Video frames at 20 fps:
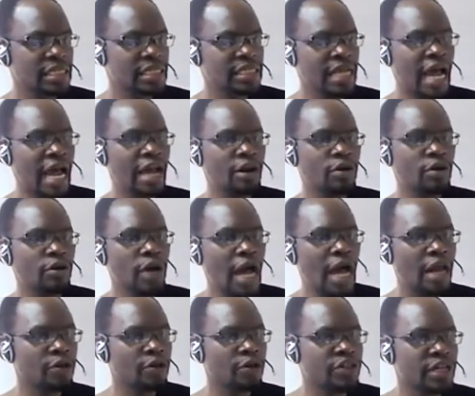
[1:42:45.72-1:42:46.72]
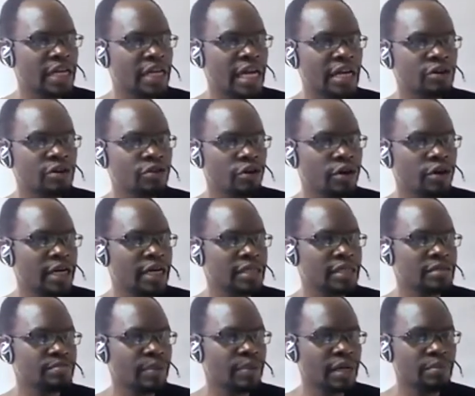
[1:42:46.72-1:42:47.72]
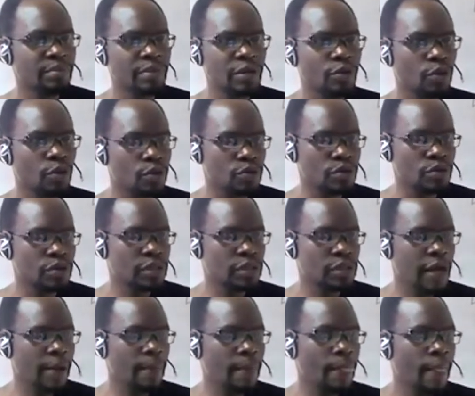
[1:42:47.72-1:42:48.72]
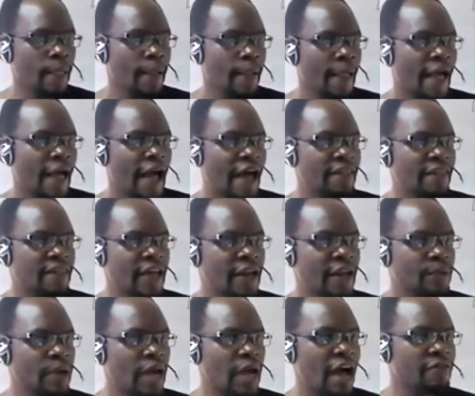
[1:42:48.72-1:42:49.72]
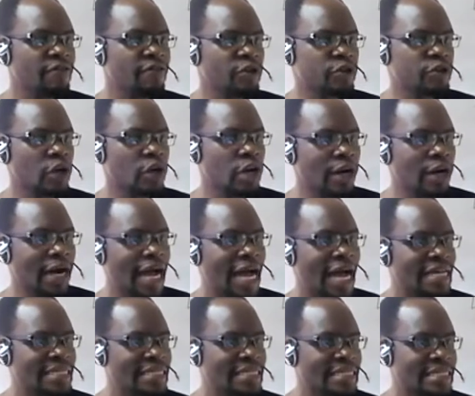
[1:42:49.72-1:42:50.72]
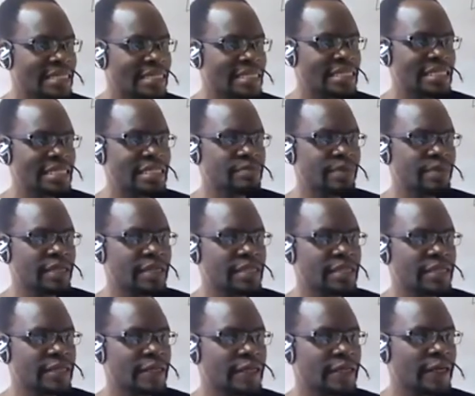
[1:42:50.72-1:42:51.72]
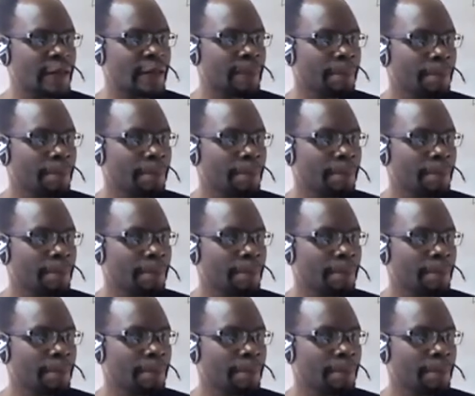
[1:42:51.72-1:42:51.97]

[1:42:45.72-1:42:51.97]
allogenic donors may be those. Yeah? And then we have autologous. This is basically